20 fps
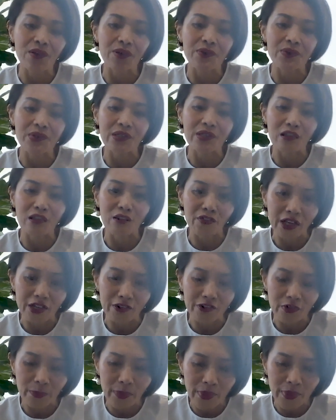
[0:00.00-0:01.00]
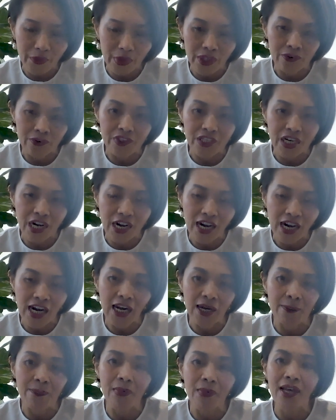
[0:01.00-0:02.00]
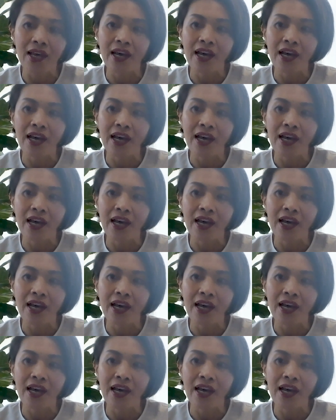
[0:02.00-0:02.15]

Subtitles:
I was in L'Oreal for a period of time.